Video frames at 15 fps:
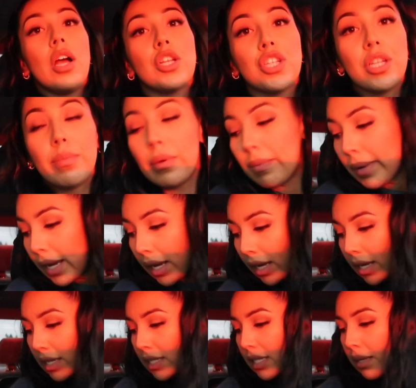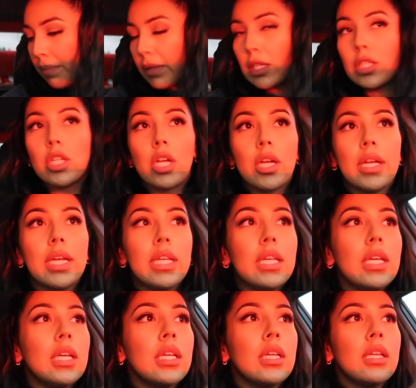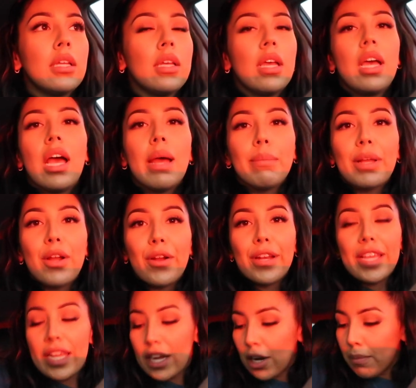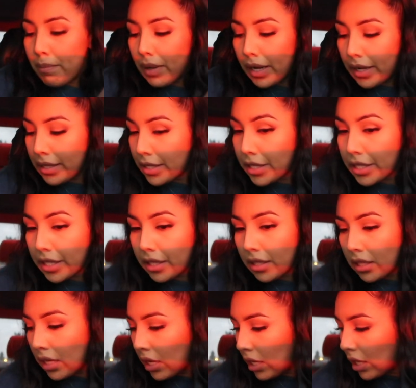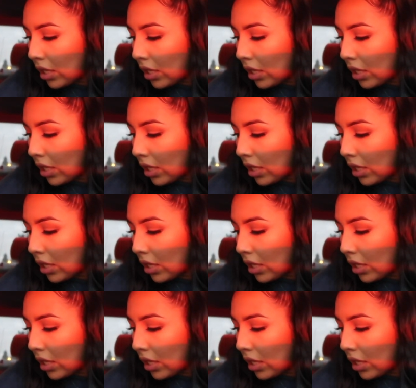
Should have put my seatbelt on. I'm like already here, but still.